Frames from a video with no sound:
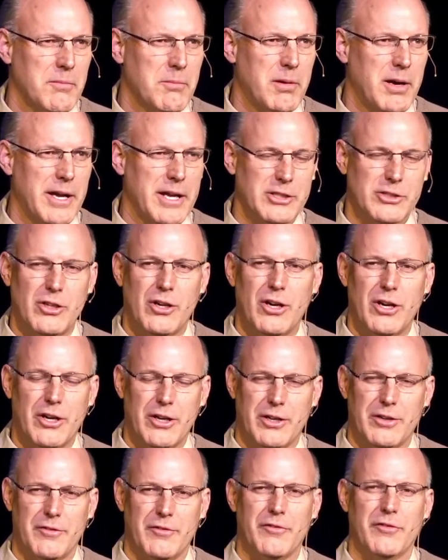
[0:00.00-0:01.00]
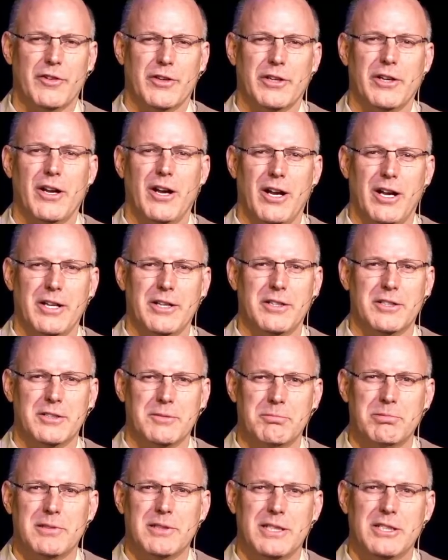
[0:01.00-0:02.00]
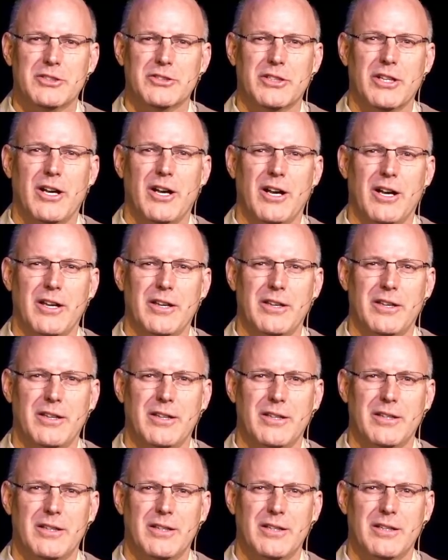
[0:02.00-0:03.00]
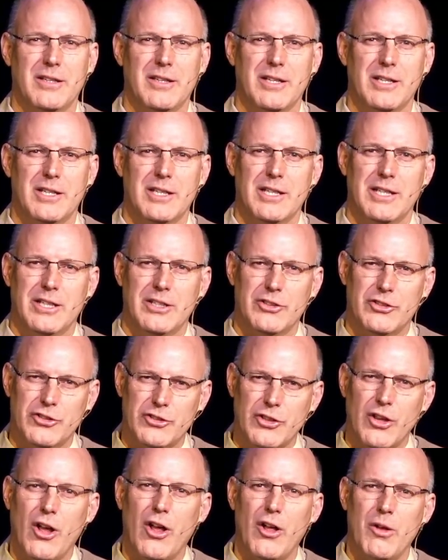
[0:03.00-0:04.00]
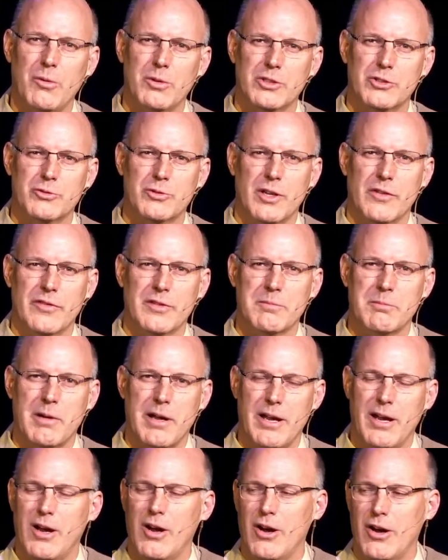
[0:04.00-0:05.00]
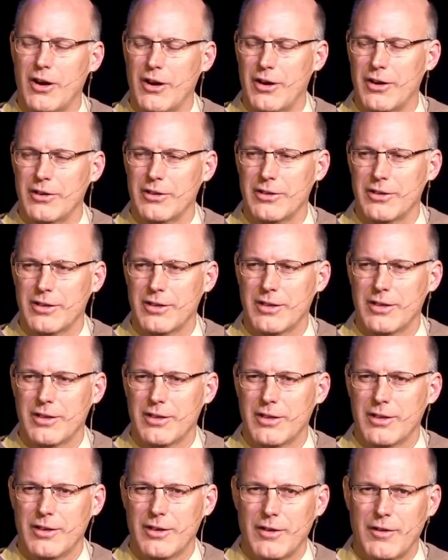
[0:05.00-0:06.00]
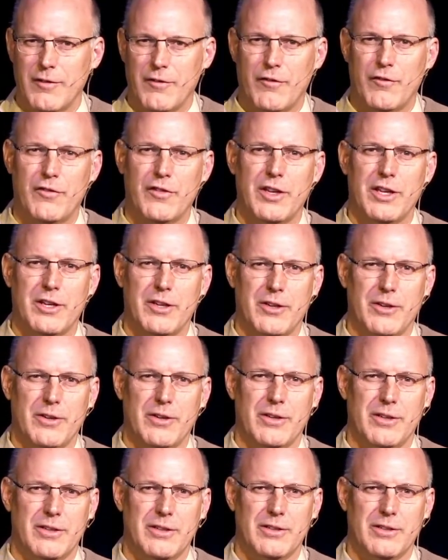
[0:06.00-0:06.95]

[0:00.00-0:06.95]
by his heart for God and to please God. And Saul was driven by a heart of fear.